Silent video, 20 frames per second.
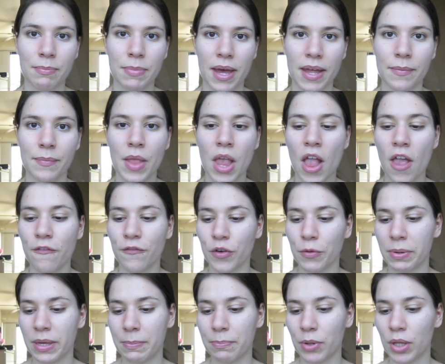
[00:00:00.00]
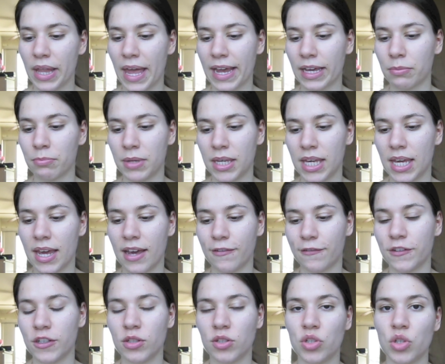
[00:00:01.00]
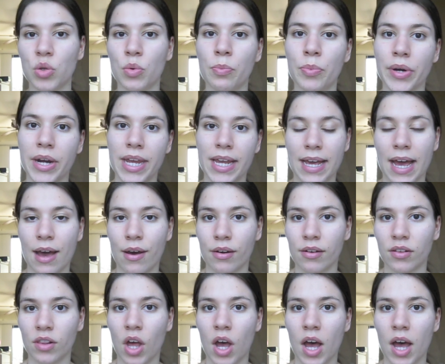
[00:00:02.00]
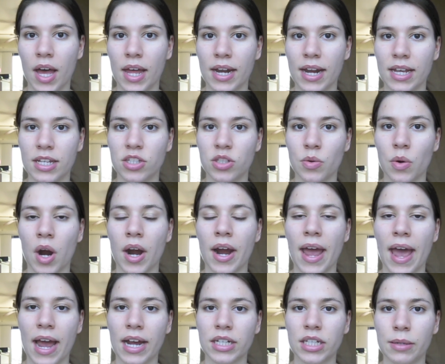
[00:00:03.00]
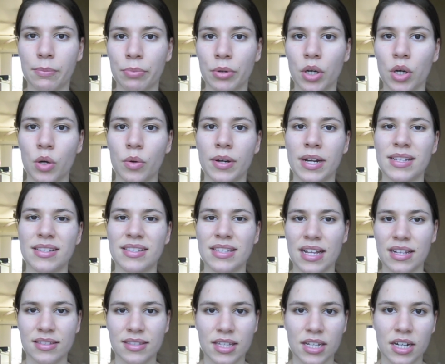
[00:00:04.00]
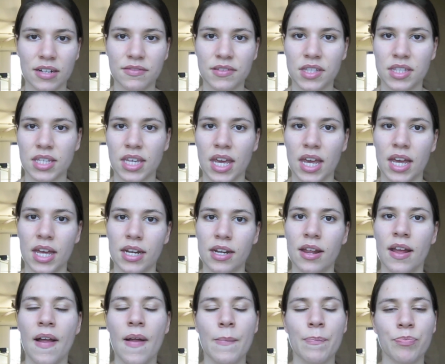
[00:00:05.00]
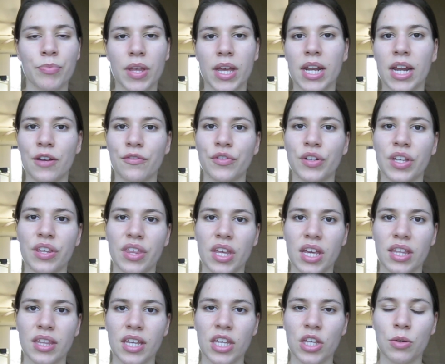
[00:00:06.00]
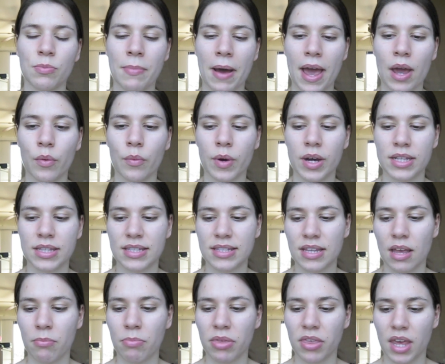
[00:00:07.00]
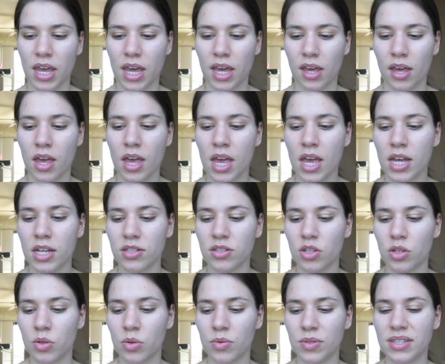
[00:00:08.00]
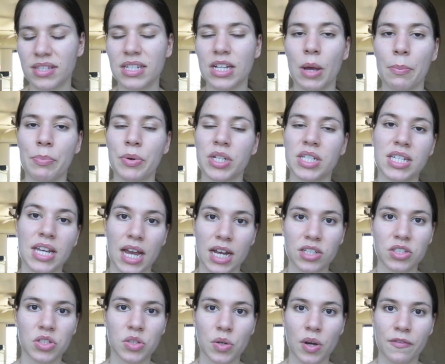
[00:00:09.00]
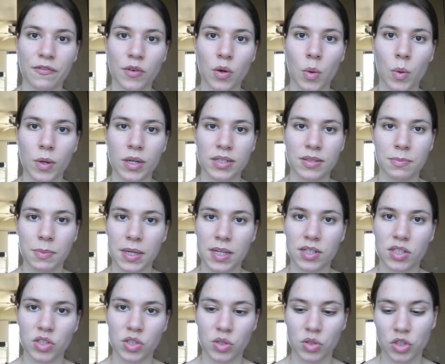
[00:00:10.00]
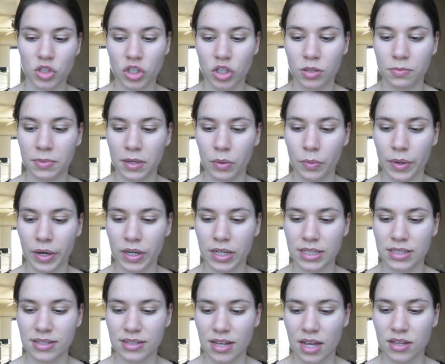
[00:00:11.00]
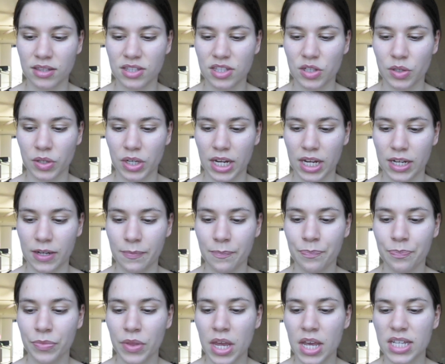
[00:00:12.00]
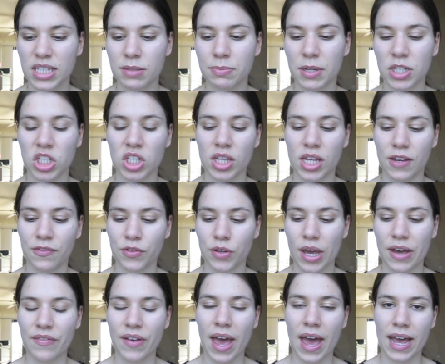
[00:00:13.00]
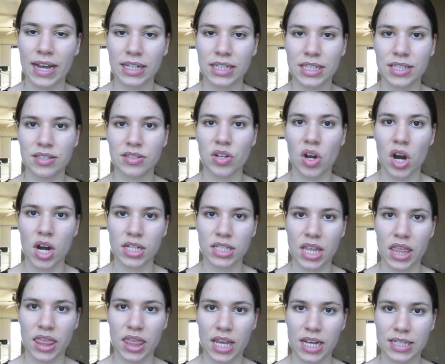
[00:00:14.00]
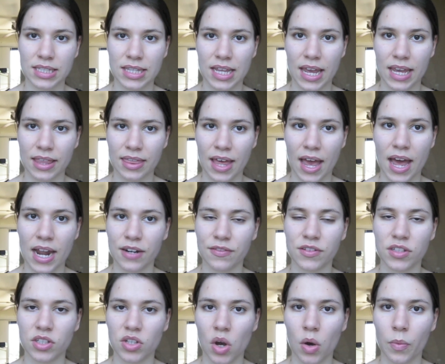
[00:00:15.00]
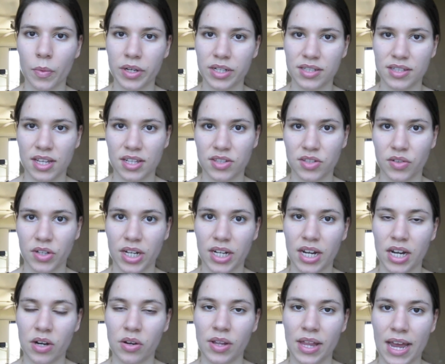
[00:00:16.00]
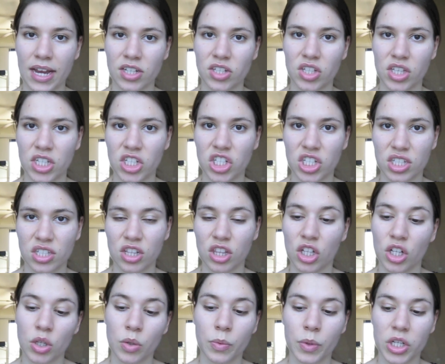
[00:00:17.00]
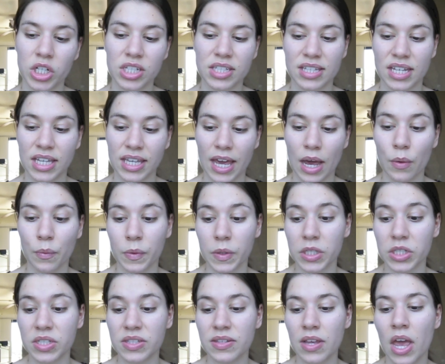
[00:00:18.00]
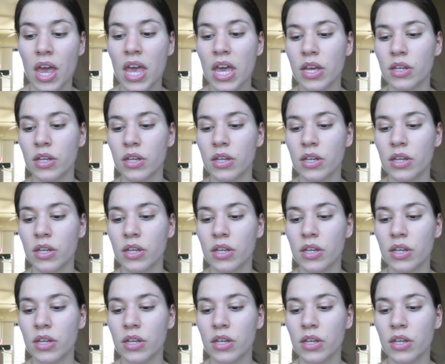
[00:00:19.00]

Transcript: But for people like me, if you do break out a lot and you are acne prone and sensitive skin and everything, then you might want something to still protect you, of course, because you should be wearing sunscreen, especially if you have acne scars and things like that. If you don't wear sunscreen, it'll actually just look worse and get worse.